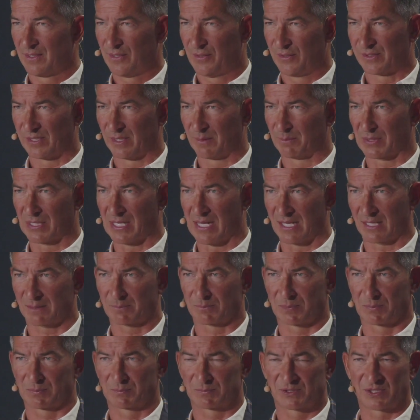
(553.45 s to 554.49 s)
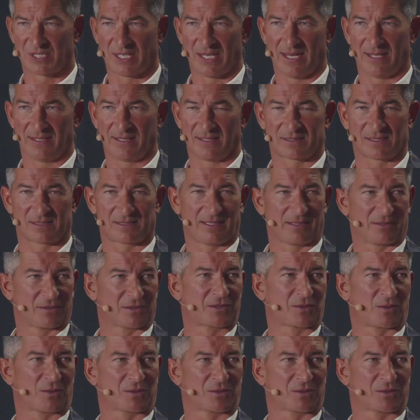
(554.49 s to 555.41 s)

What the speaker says: using blockchain as a single